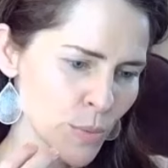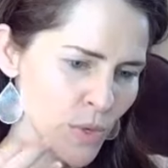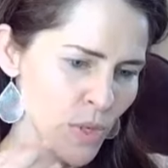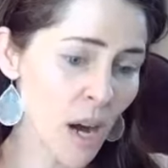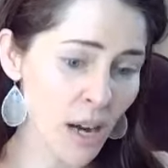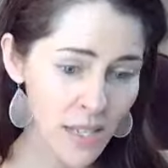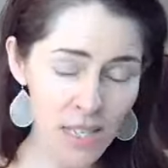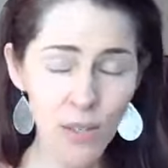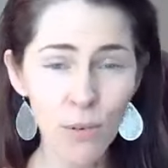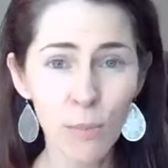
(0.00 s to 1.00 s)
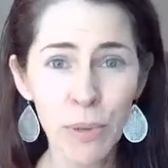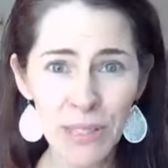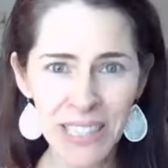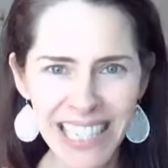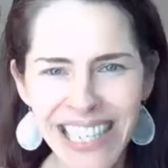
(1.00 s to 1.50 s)
cognitive
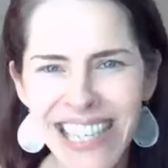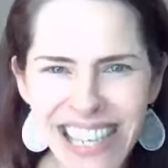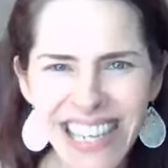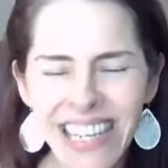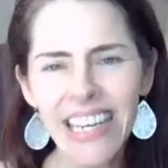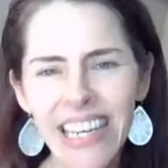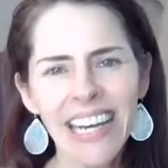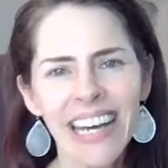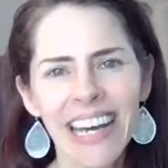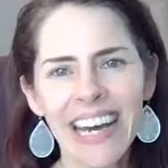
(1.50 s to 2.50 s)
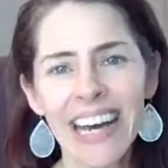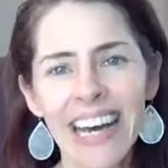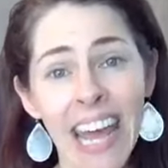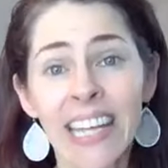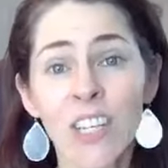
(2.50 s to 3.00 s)
abilities,
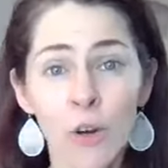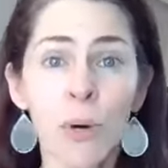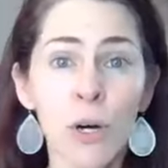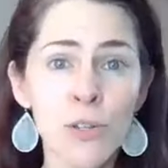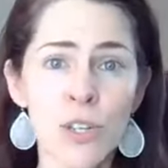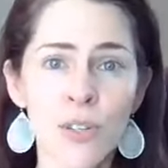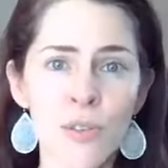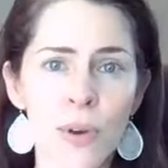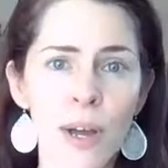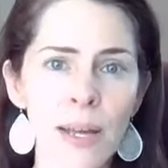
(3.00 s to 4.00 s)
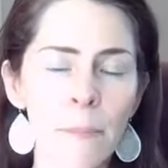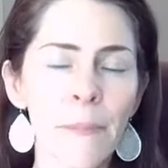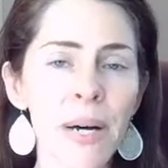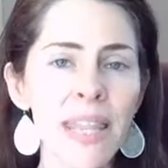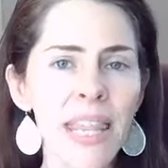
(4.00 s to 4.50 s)
and your emotions, right?
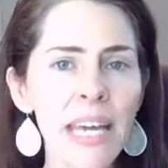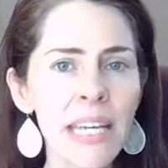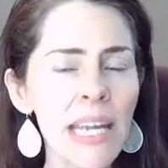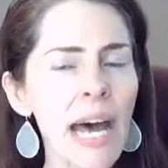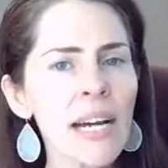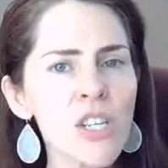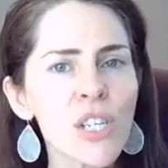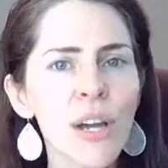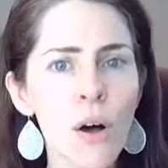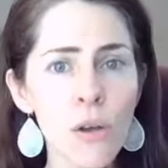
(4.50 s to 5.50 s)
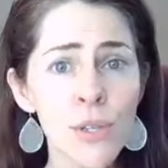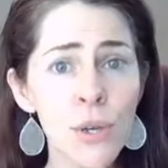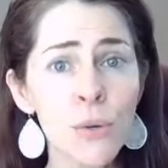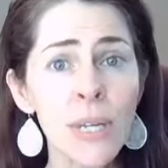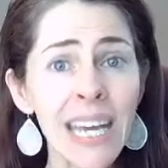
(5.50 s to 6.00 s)
But they can actually
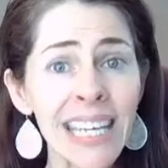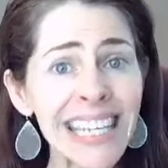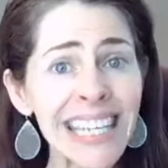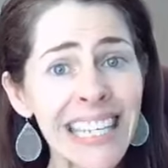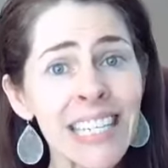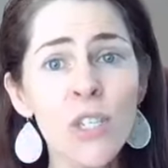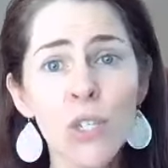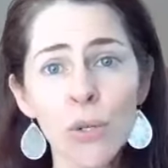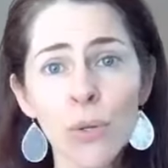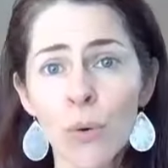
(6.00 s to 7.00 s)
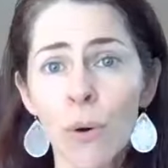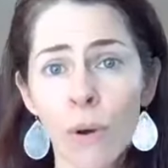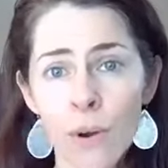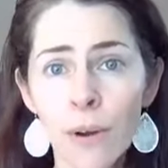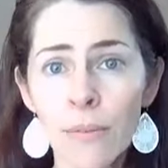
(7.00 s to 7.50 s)
also get into your
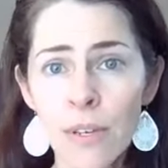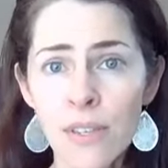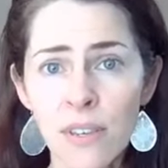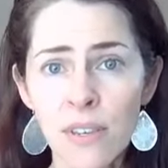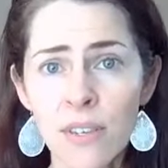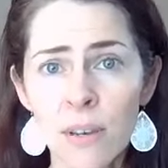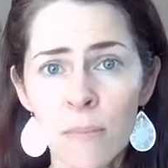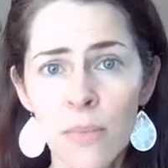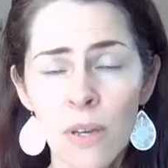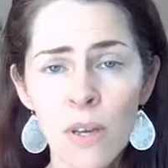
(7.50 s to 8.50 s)
nervous system.